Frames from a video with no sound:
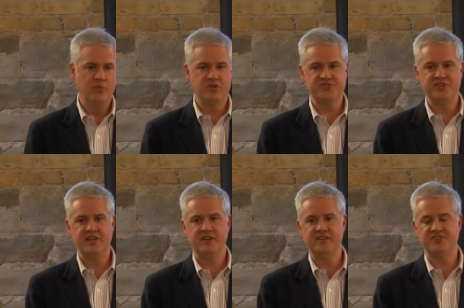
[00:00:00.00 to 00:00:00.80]
We'll see
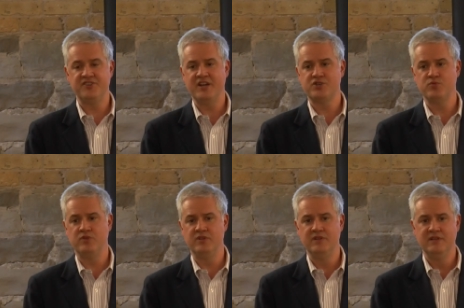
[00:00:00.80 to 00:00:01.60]
it in the
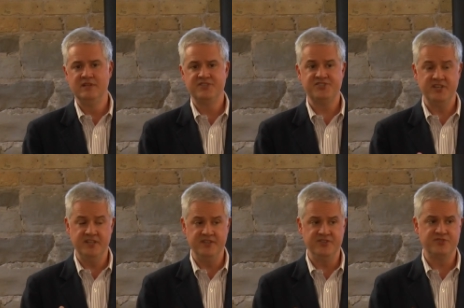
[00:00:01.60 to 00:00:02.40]
sexual
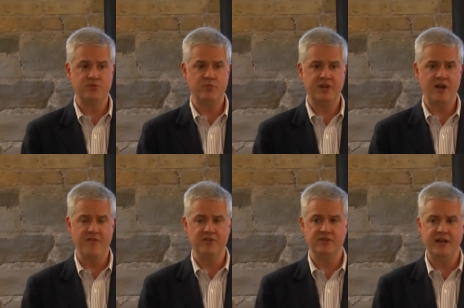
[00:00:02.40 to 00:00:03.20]
sins when we
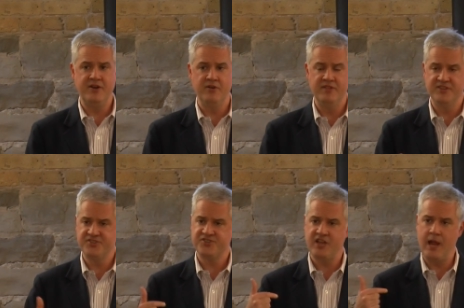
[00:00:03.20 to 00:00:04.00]
cover later, this
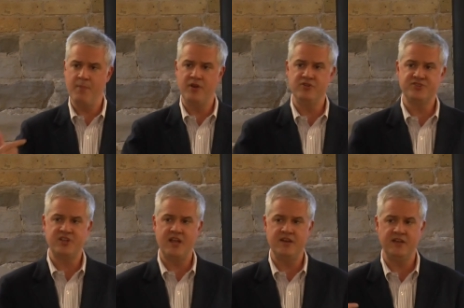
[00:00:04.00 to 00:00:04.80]
same
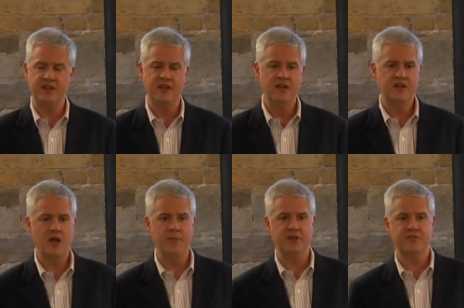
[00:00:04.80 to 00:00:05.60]
understanding
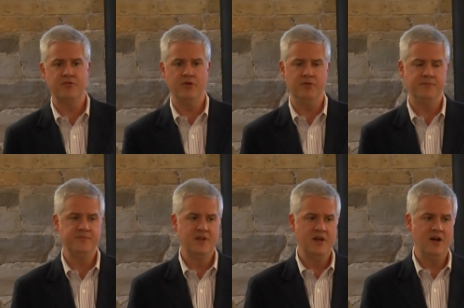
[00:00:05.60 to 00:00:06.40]
coming through
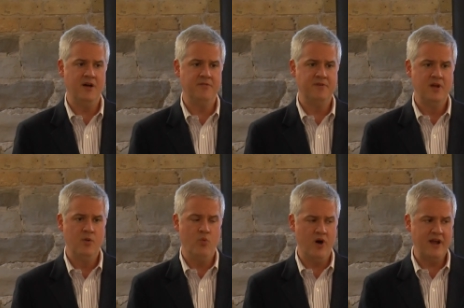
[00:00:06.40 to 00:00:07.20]
of
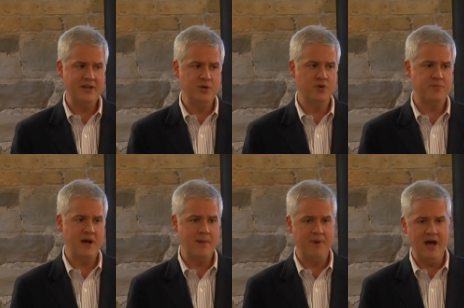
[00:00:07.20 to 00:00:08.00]
what I do with
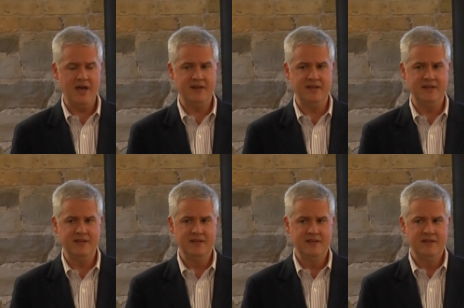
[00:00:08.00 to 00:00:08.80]
my body
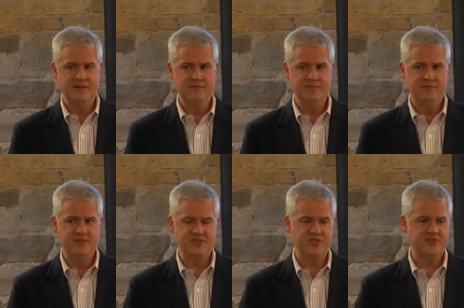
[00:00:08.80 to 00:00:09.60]

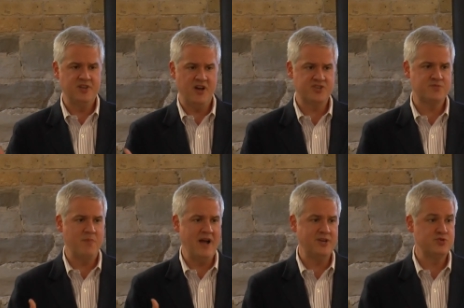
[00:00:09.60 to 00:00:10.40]
doesn't touch
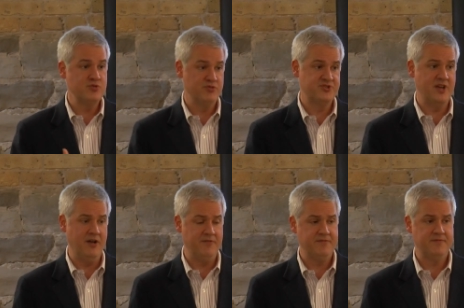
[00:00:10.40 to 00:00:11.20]
my true self.